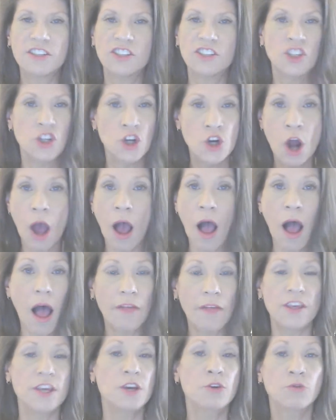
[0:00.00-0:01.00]
is
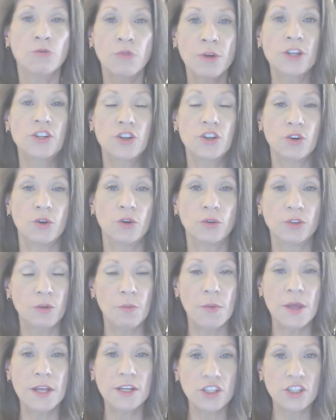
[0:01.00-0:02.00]
not the original
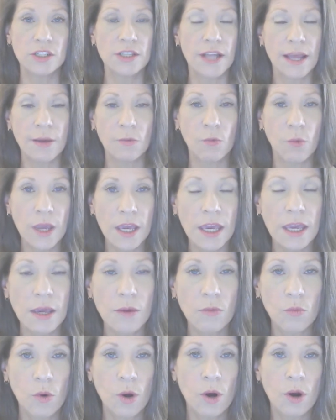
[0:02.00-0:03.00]
dimension that we
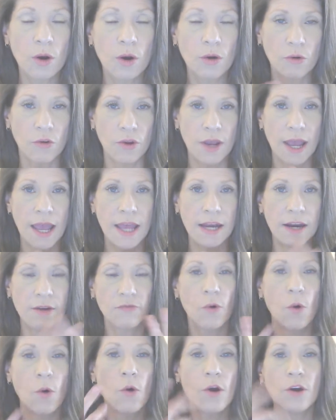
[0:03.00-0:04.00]
were created
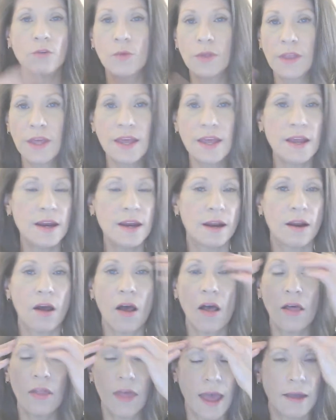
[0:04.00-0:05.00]
for and within and
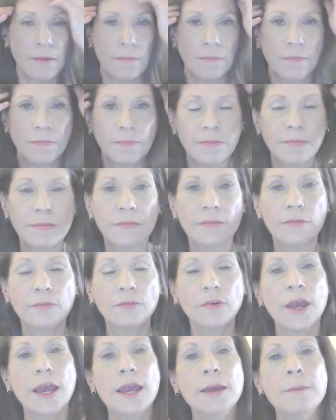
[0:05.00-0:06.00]
all that.
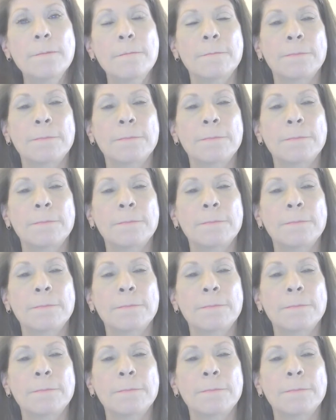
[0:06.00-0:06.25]
Okay?